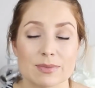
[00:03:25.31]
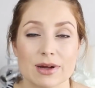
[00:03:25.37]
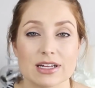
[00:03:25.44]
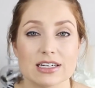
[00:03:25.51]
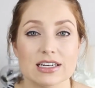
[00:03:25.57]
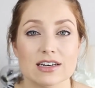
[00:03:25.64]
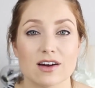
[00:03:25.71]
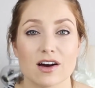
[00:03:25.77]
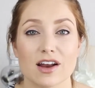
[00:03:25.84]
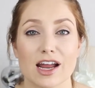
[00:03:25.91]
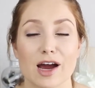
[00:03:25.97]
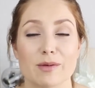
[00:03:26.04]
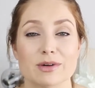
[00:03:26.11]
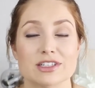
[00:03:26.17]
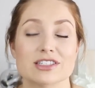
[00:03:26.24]
depending on
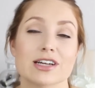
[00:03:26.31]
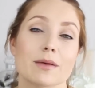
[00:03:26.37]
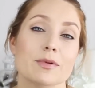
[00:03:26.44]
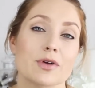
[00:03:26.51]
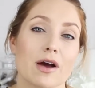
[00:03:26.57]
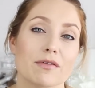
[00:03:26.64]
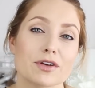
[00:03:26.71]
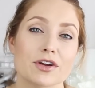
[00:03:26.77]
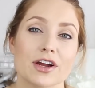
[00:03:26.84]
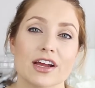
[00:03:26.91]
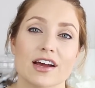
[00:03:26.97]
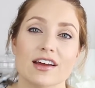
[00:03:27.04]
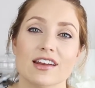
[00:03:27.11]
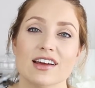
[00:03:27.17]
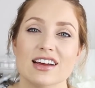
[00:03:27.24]
how much time you have in your
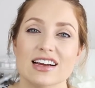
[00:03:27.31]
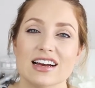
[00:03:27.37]
hand.